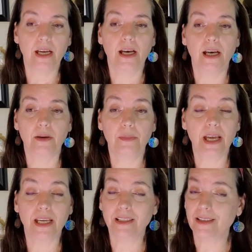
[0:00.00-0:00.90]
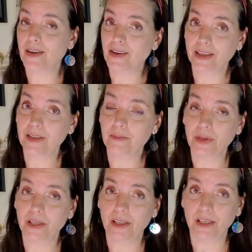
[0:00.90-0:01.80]
Um, and Tonka
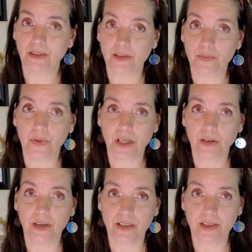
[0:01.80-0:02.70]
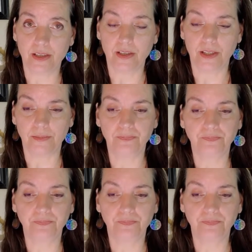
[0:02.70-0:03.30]
Imperiale is pretty crazy good.